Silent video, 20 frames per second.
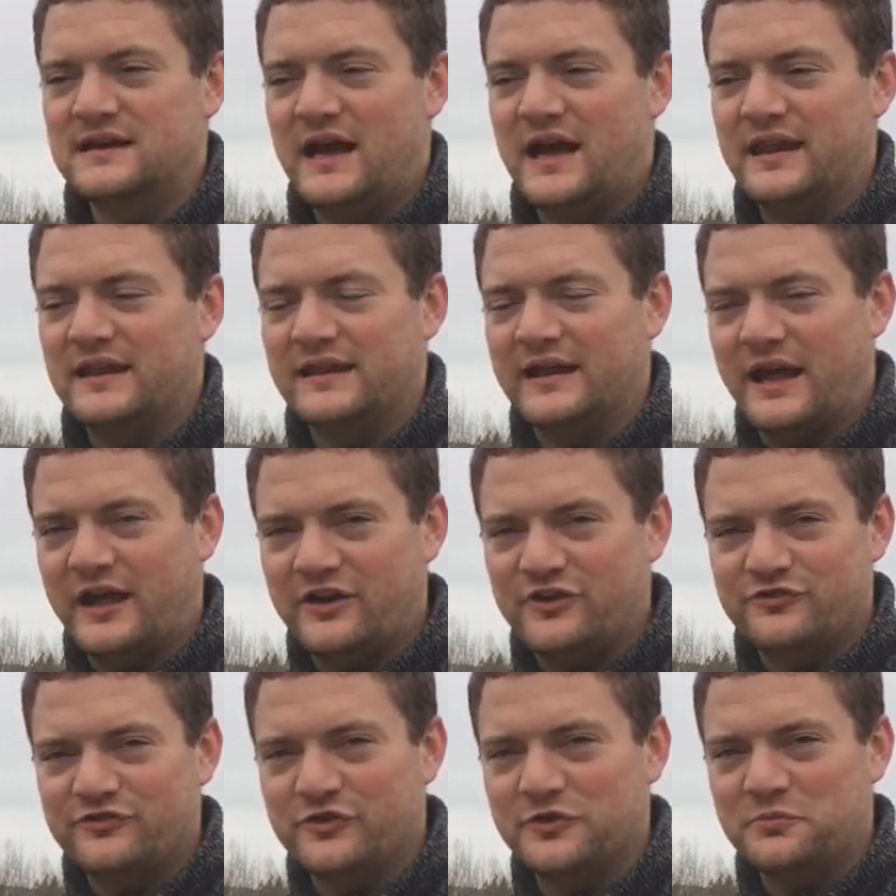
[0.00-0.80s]
a
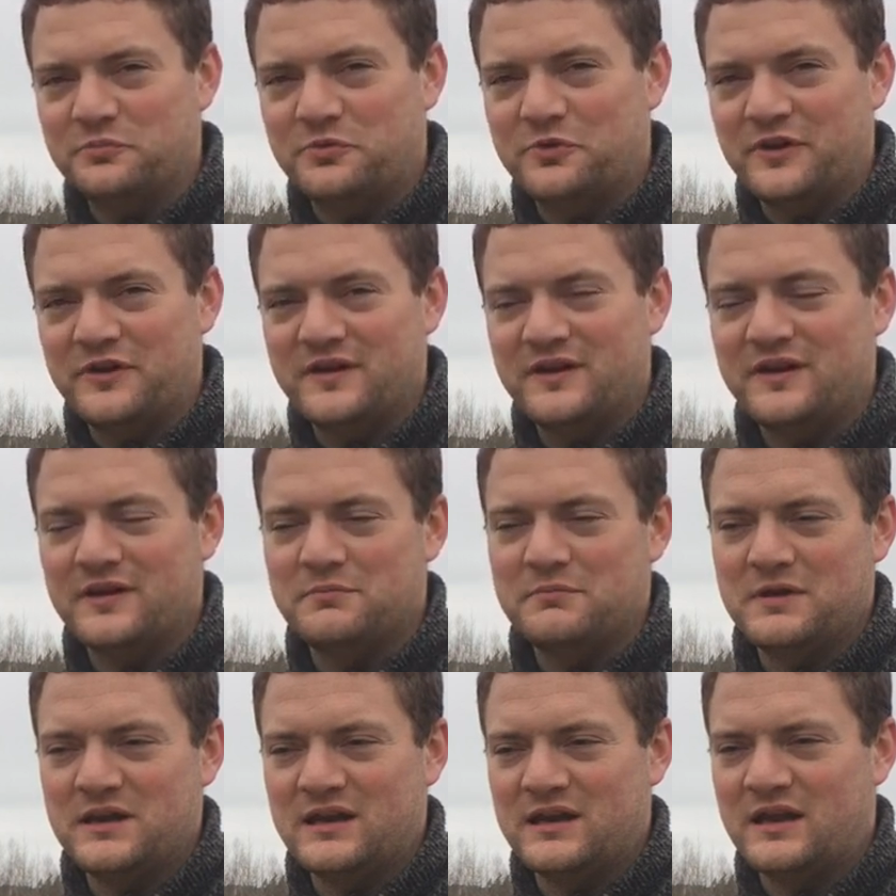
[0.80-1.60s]
lighter footprint,
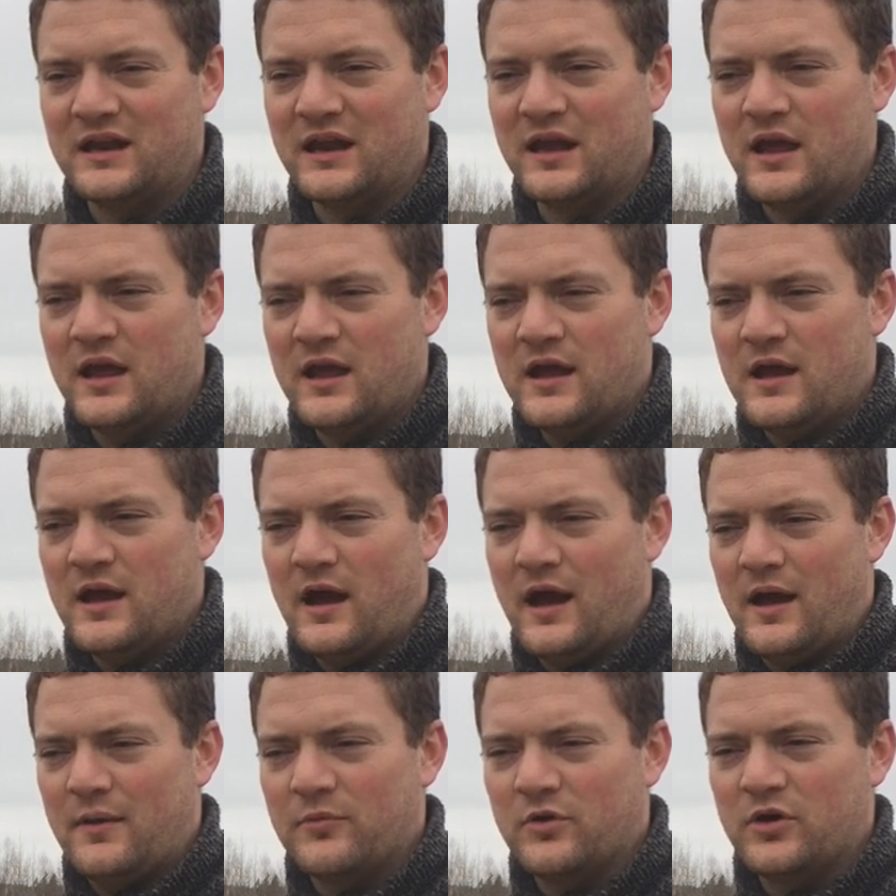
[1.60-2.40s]
meaning
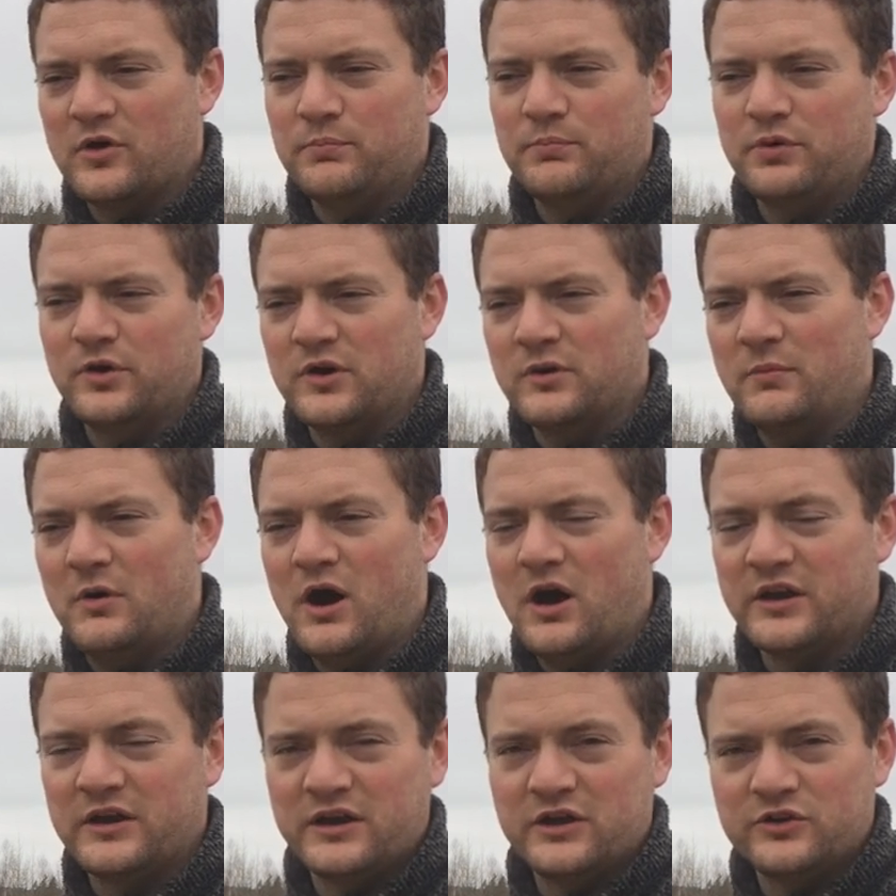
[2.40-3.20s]
I'm going to put them
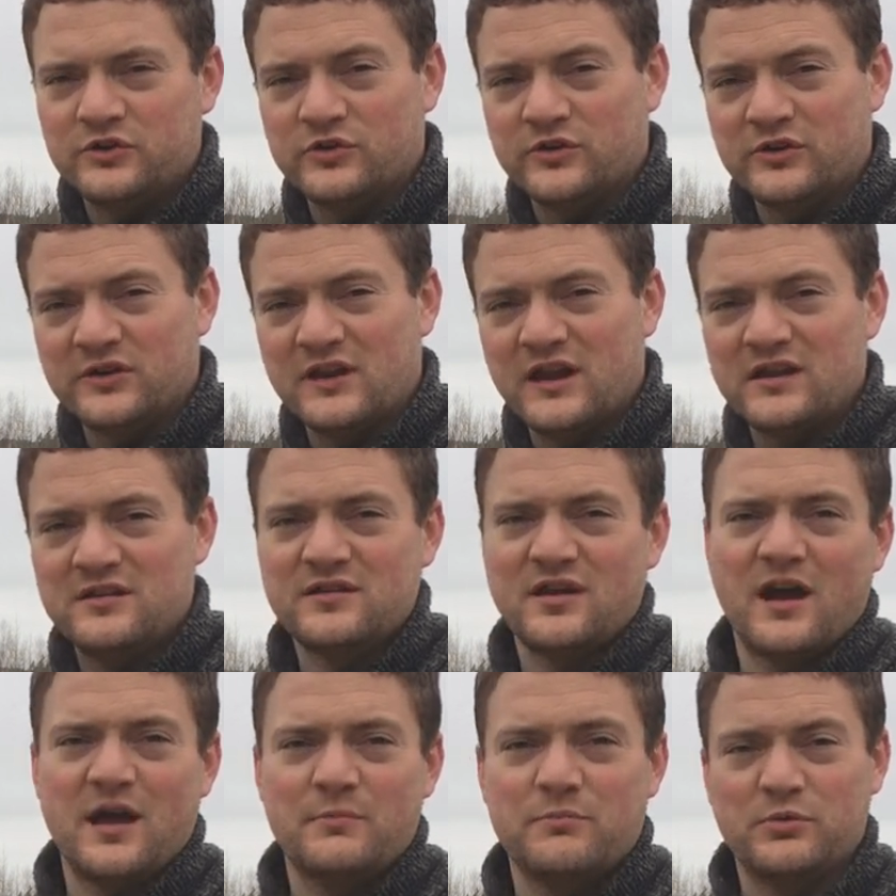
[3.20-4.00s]
on here during
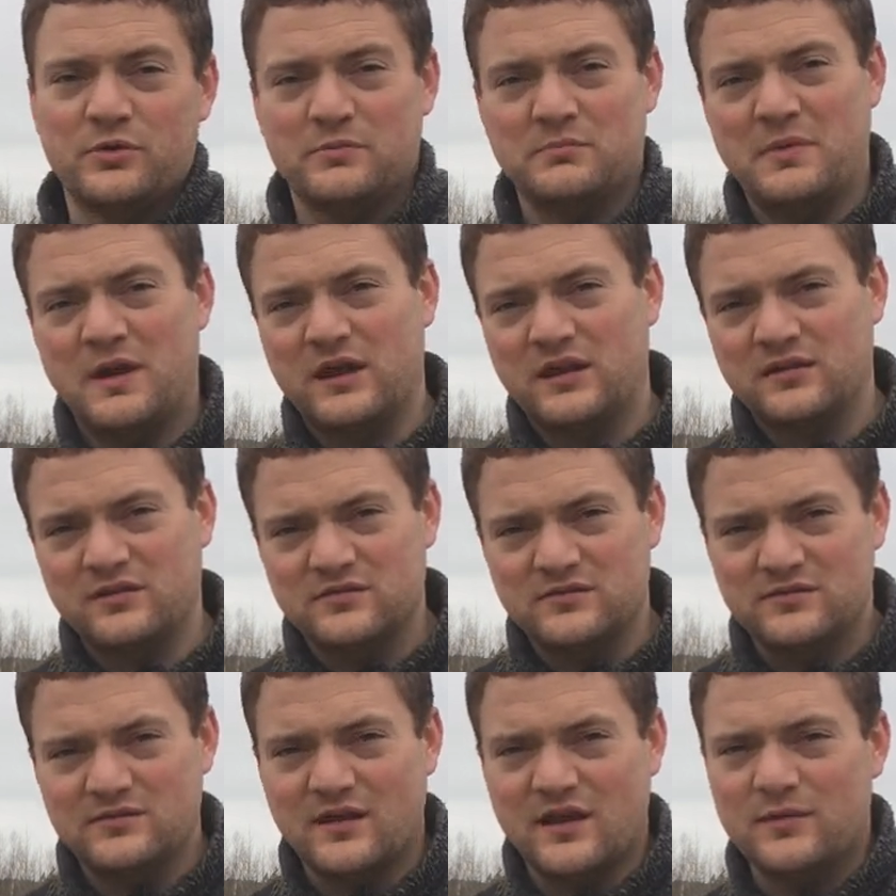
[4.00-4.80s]
daytime, put them back in
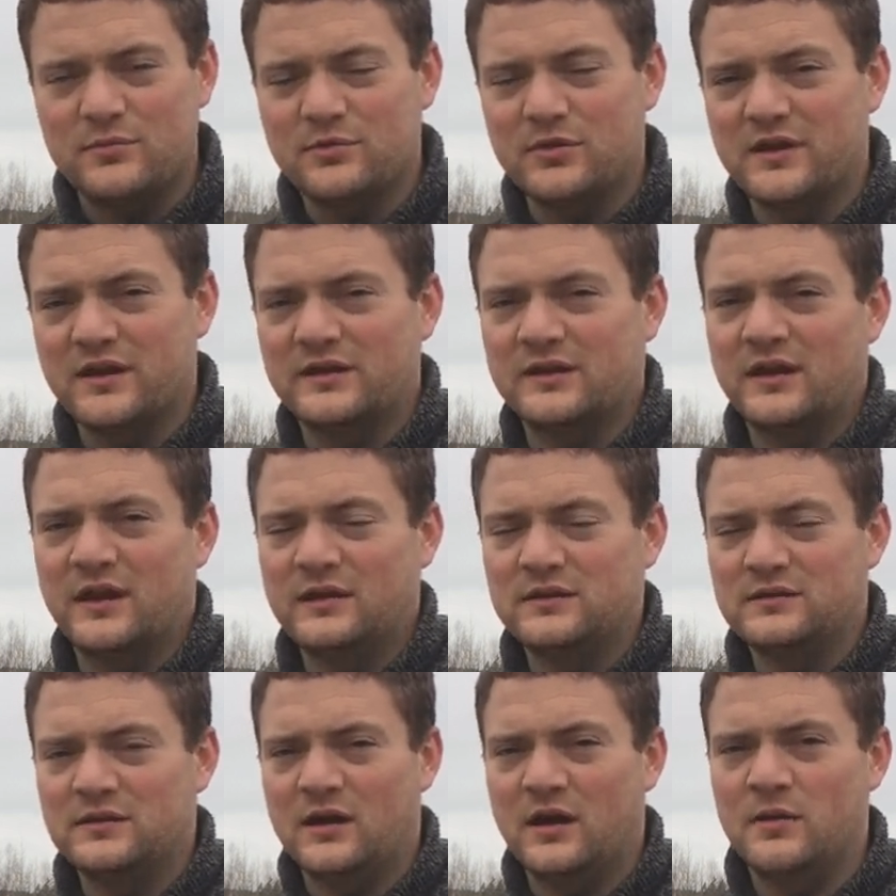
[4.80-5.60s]
the stable at
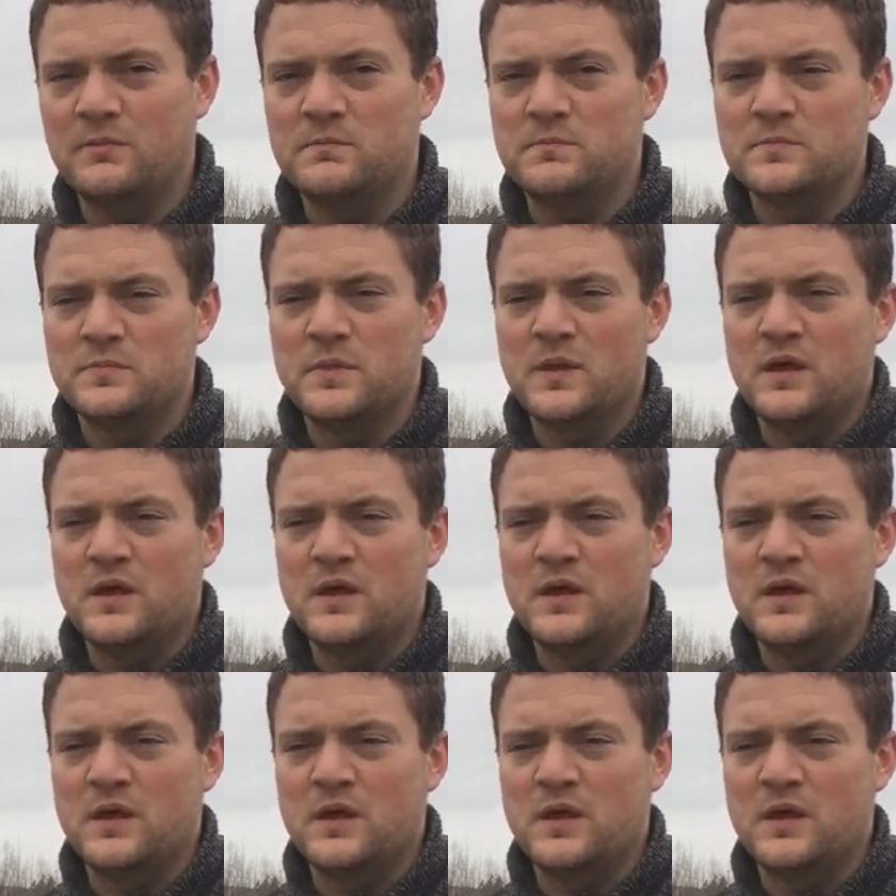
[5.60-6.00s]
nighttime.